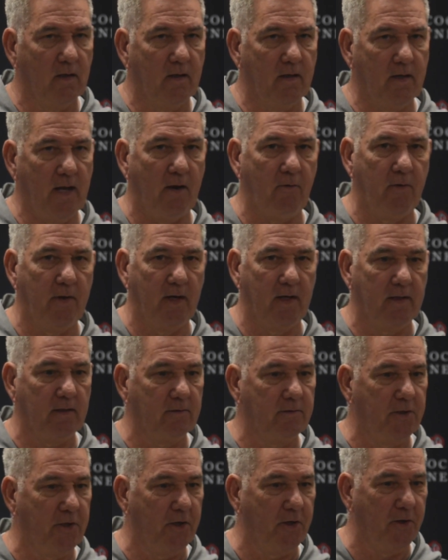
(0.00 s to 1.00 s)
Not really.
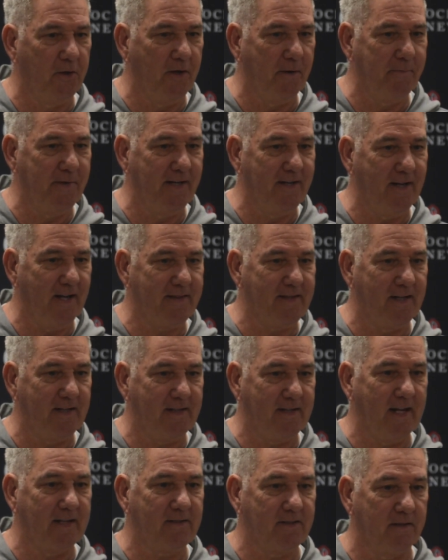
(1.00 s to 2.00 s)
You know, I mean, I think
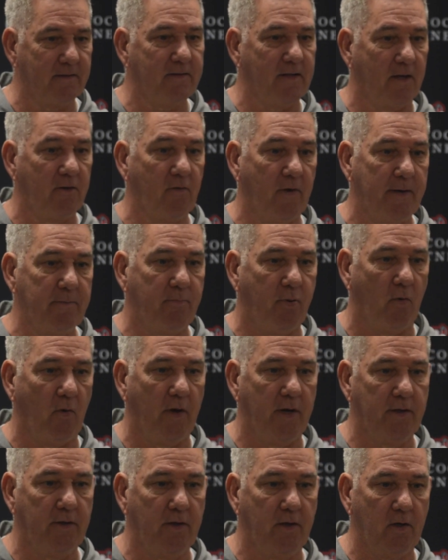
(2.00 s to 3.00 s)
that's a great
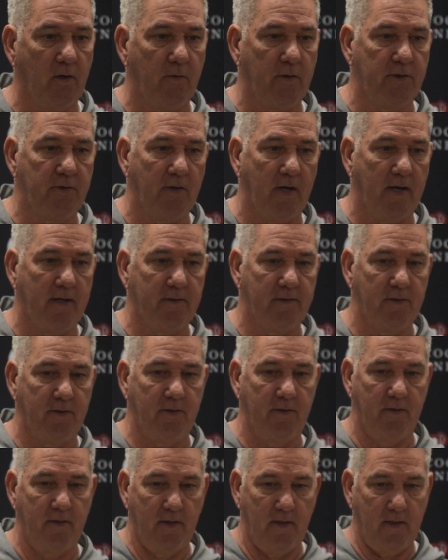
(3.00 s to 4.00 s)
point. You know, we're trying
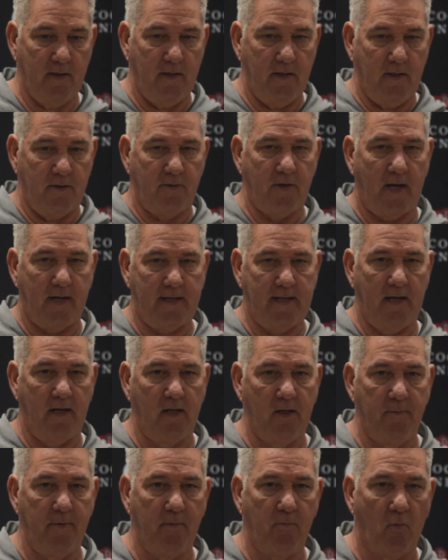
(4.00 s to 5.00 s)
to get a
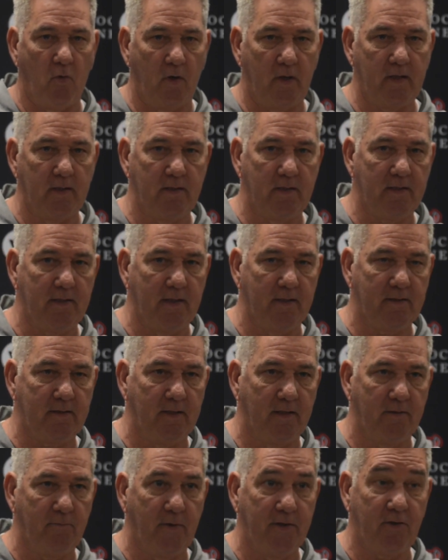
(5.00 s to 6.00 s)
little bit more
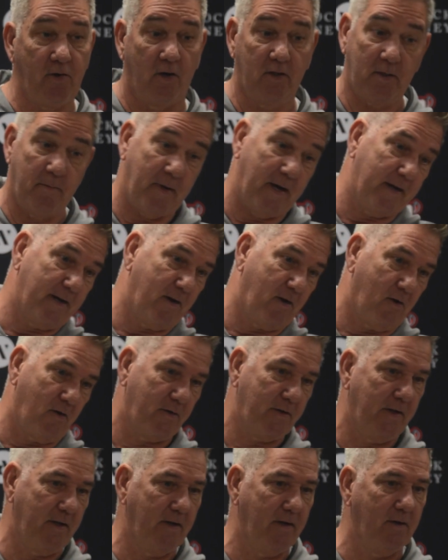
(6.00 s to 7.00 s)
consistent. We talked about it
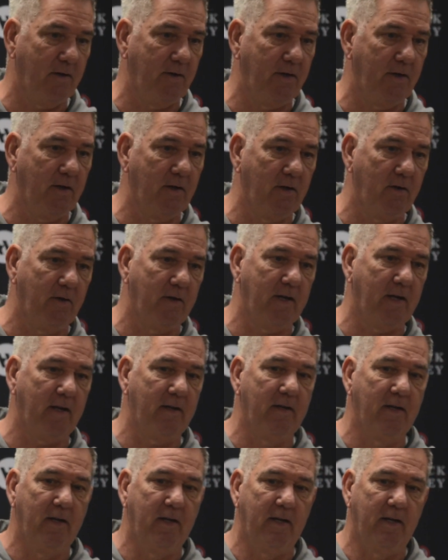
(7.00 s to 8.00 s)
all year, you know, and
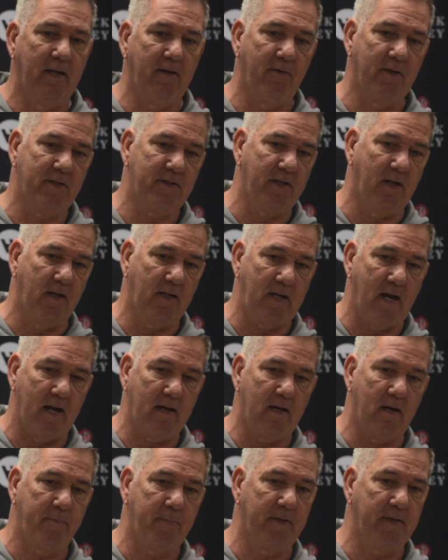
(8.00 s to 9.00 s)
it was still
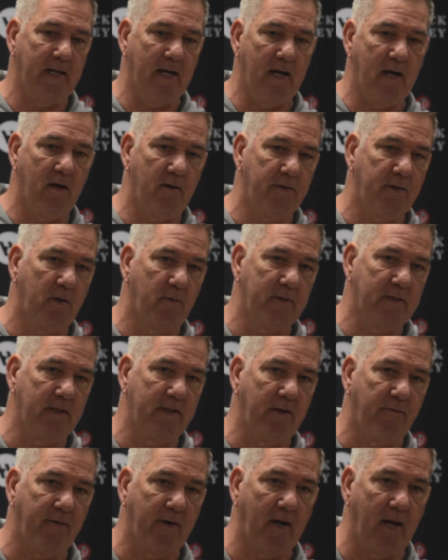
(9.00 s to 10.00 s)
kind of up and down, you know, with the
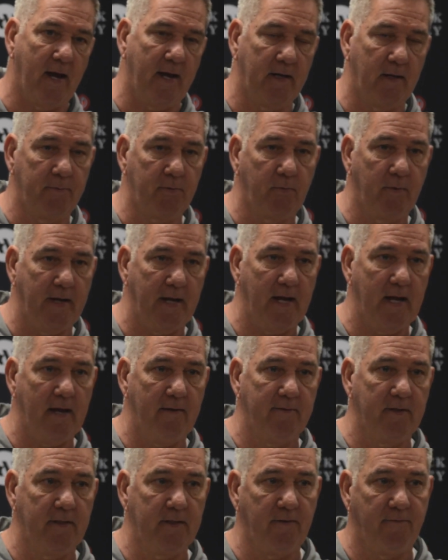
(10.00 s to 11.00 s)
different lineups we
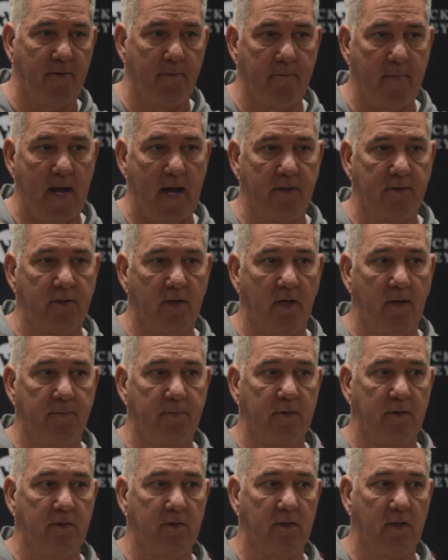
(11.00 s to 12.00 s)
have and the different
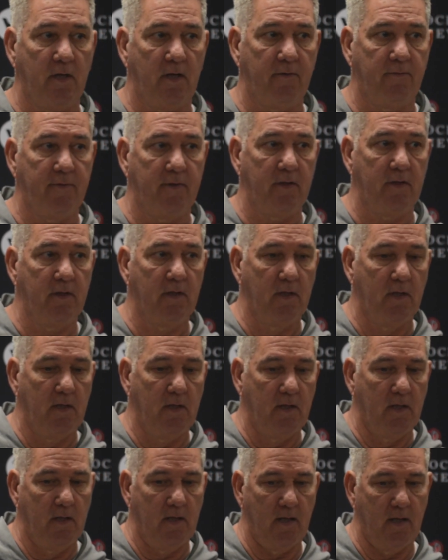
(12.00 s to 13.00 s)
matchups and stuff.
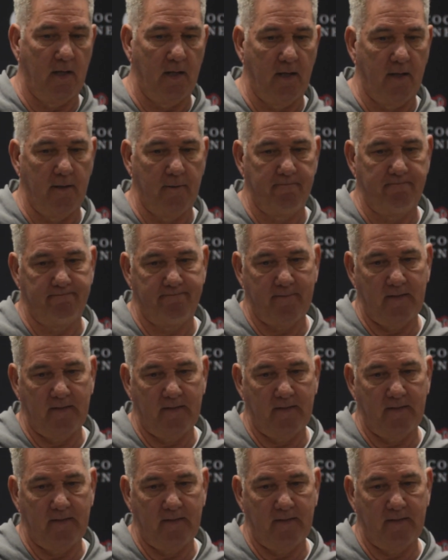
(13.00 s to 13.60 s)
And